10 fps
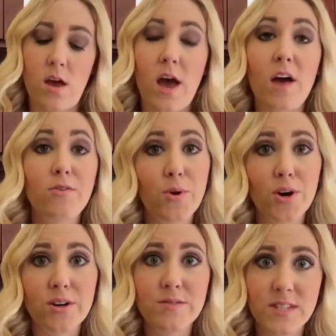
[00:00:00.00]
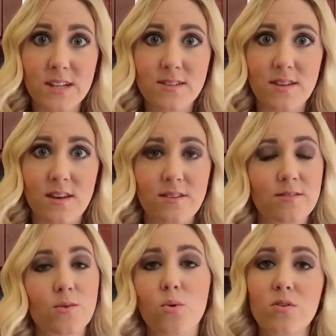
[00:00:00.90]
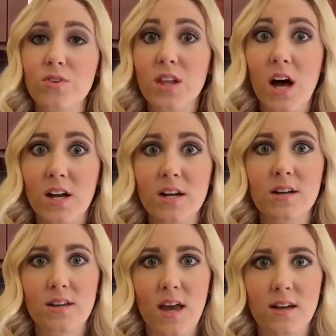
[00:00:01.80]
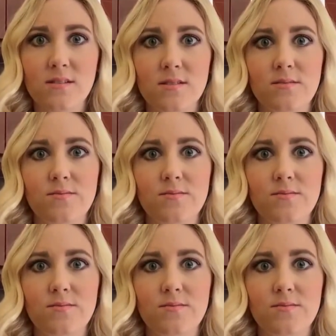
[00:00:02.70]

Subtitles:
Have you heard of Scentsy or Velada yet?